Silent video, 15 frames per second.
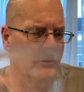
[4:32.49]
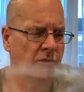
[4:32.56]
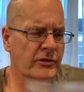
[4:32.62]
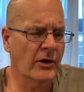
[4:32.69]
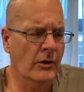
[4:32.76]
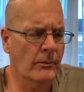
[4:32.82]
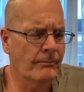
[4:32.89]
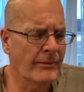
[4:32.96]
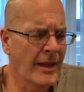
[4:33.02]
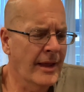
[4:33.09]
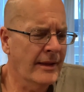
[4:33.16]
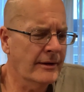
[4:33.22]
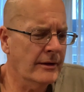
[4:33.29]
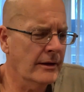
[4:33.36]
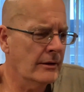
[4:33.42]
So,
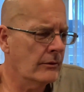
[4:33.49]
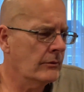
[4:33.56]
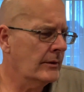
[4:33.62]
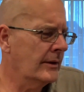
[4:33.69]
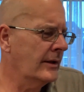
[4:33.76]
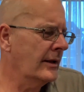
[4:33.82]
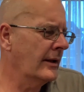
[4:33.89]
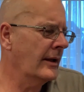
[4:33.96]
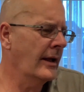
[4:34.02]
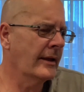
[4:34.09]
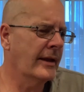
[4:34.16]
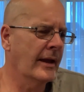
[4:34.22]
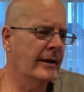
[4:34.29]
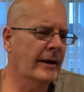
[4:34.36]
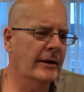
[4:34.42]

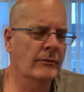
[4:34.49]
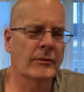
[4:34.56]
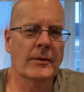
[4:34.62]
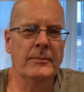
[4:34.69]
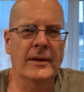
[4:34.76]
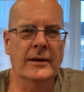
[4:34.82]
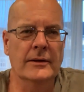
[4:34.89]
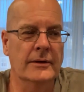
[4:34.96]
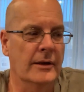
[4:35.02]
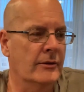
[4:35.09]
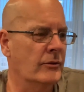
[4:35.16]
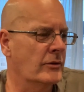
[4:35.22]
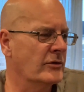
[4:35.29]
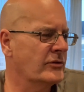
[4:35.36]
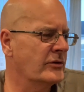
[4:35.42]
again, I don't want to beat a dead horse.